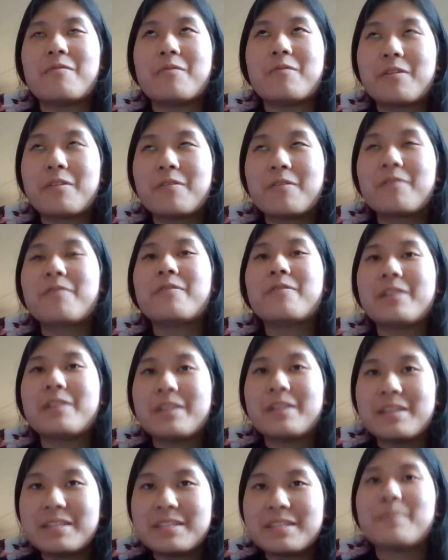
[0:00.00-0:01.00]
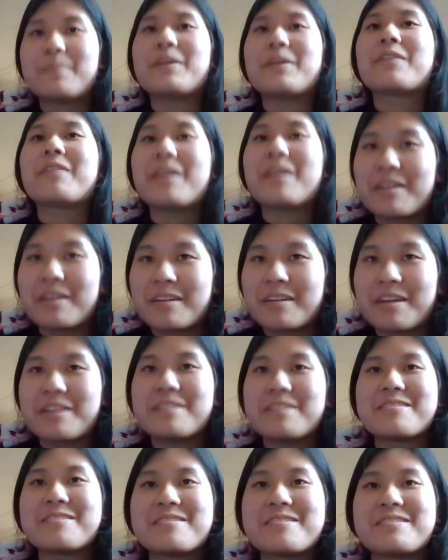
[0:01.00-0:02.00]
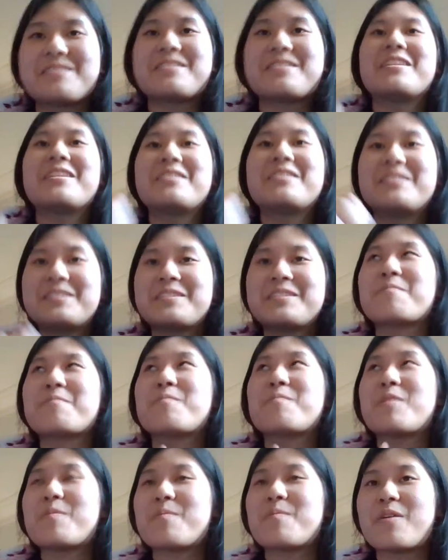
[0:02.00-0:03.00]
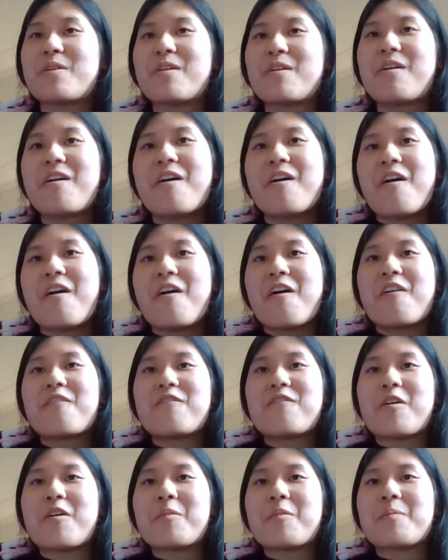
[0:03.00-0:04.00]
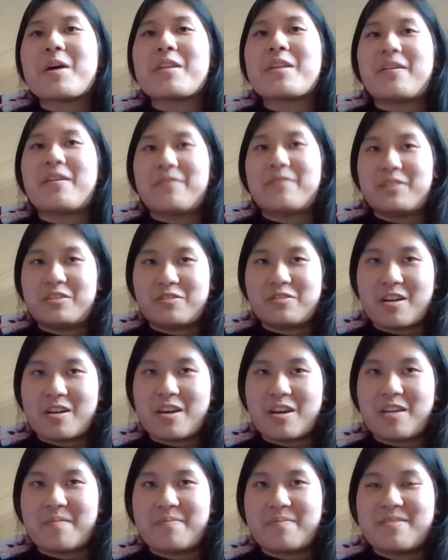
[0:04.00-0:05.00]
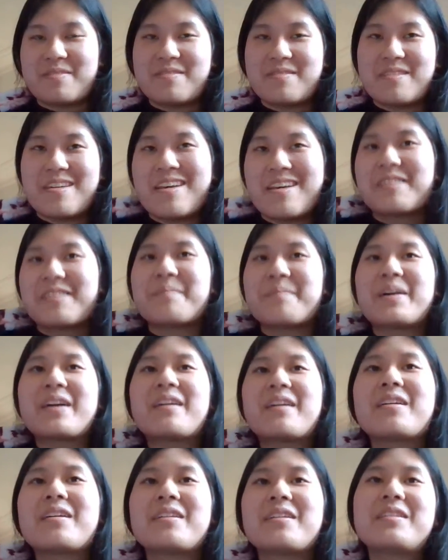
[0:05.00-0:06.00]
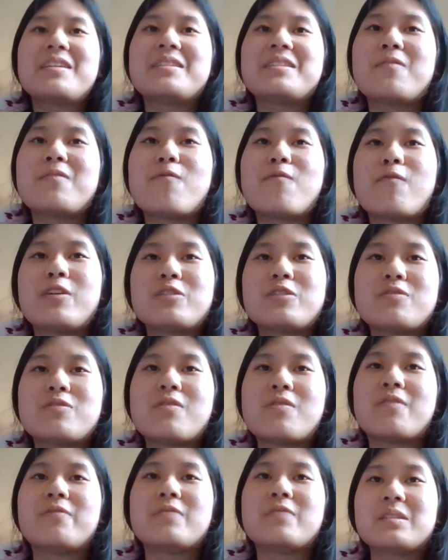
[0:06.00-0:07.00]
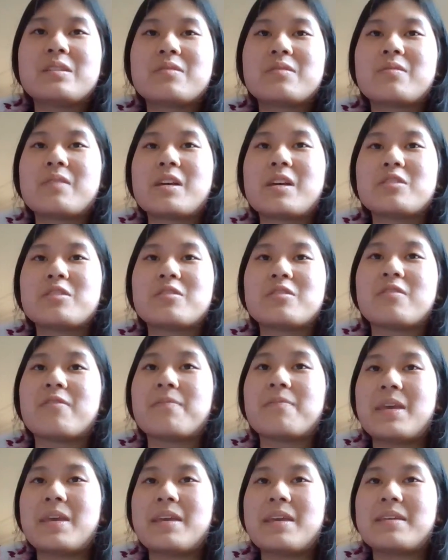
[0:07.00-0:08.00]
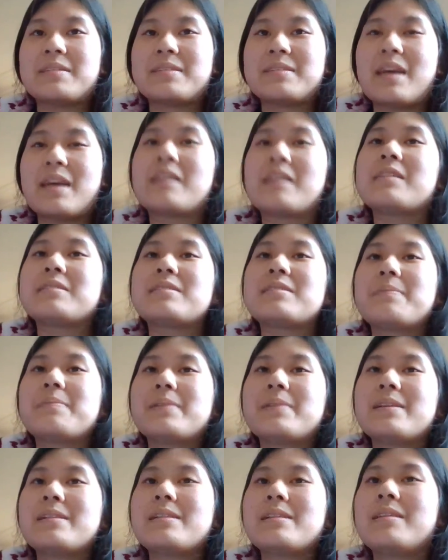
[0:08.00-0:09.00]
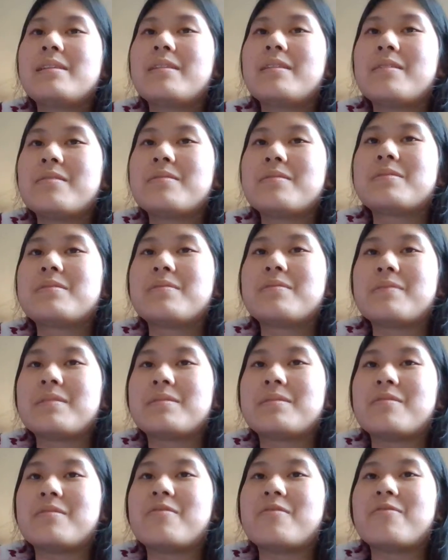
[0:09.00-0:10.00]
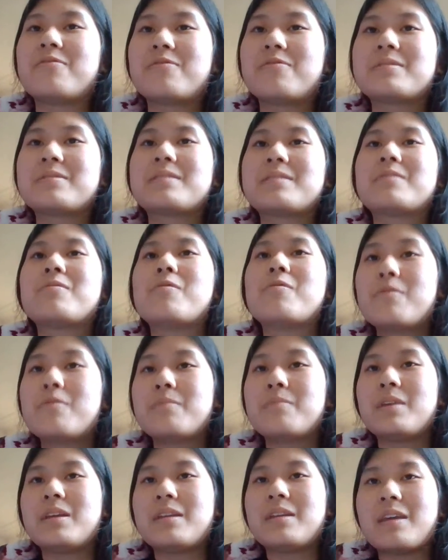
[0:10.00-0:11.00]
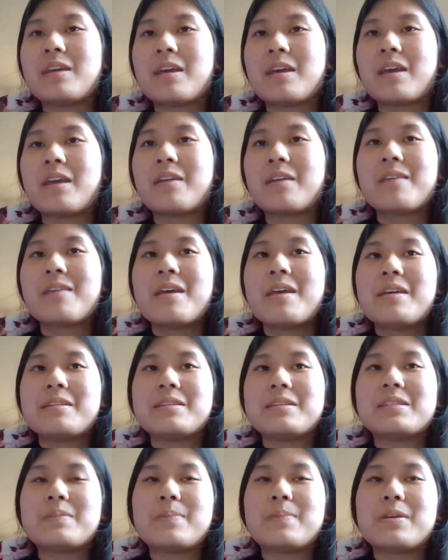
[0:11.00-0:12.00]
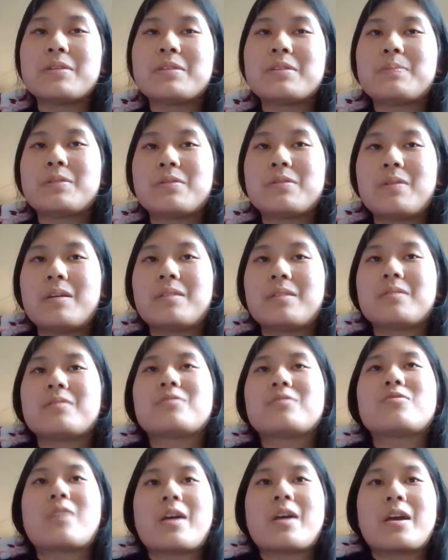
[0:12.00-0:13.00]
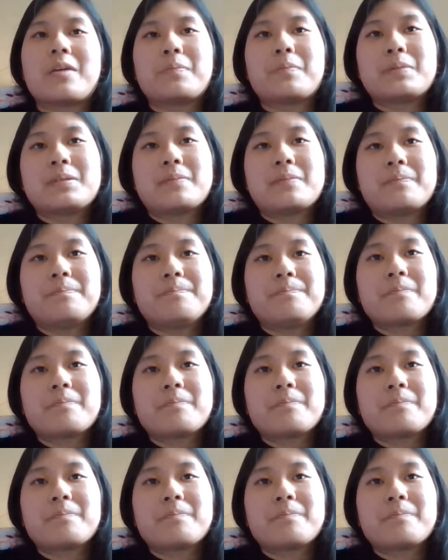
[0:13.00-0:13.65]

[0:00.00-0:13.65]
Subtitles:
wrongfully spearing an innocent member from another tribe. The Makarrata is a ritual of restoration of peace and is typically used to resolve or mediate disputes between tribes.